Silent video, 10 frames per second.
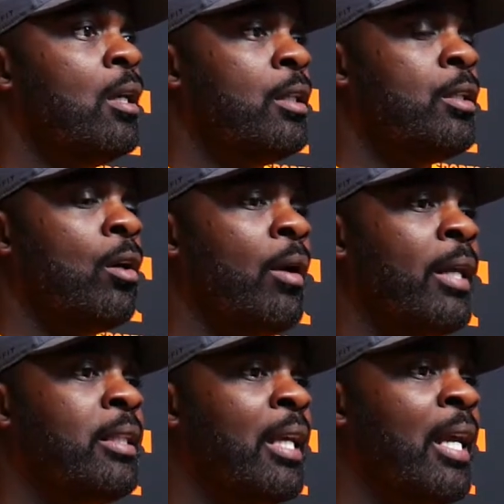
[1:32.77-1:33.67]
You know,
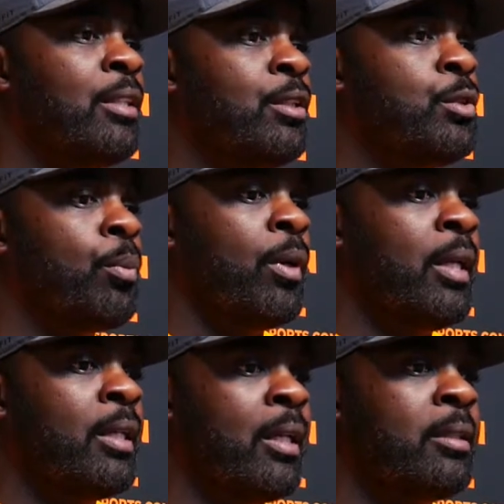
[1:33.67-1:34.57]
at the end of
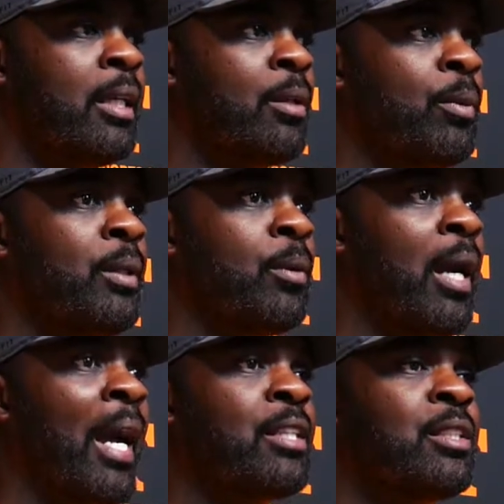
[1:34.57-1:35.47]
spring, I think we were
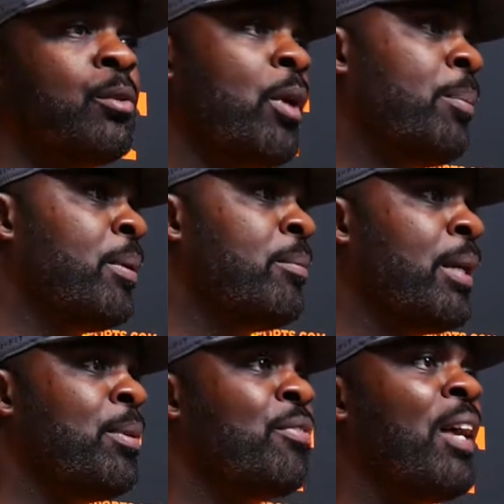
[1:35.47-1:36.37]
actually repping
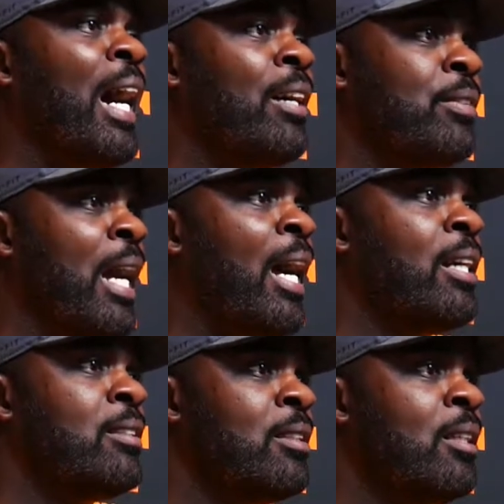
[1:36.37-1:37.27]
maybe five
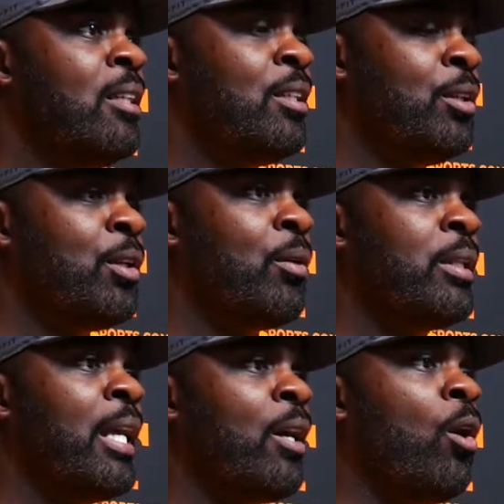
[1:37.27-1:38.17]
guys, you know,
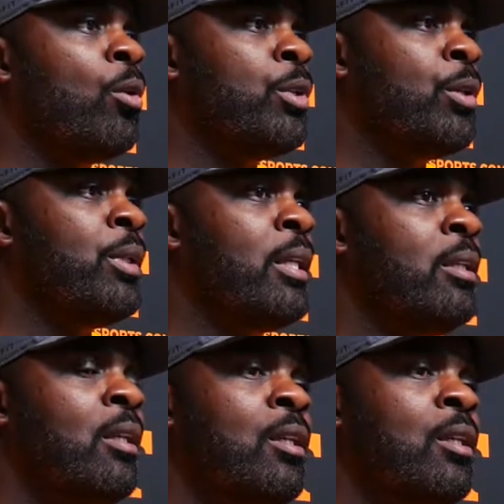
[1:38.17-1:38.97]
in that whole unit.